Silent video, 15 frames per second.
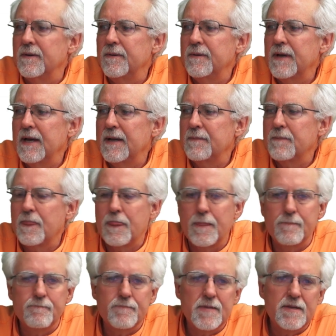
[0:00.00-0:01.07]
Okay,
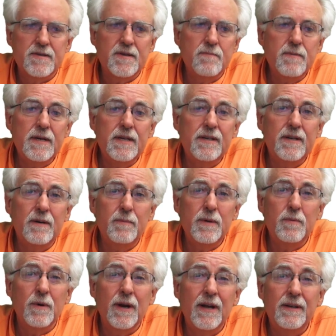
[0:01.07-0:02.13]
somebody tell me
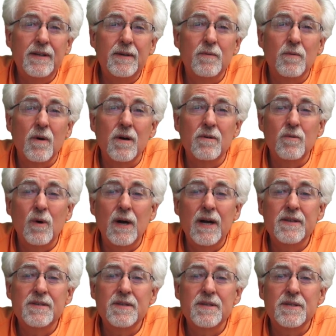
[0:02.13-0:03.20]
what I did wrong. Why
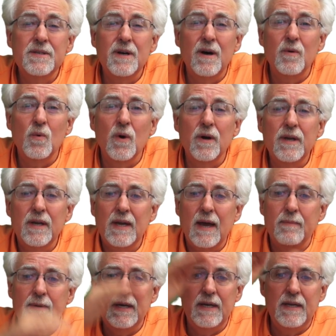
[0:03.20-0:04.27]
is this not working?
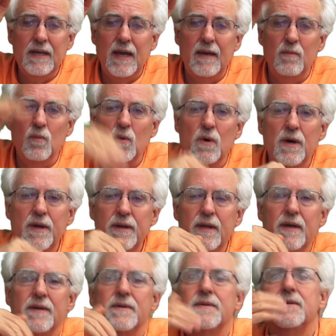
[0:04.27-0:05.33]
I'm getting a 1
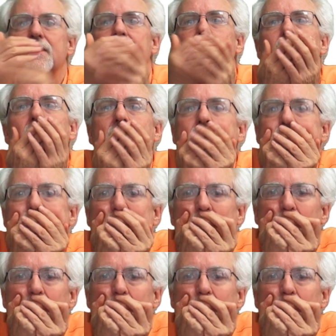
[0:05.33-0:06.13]
and a 0.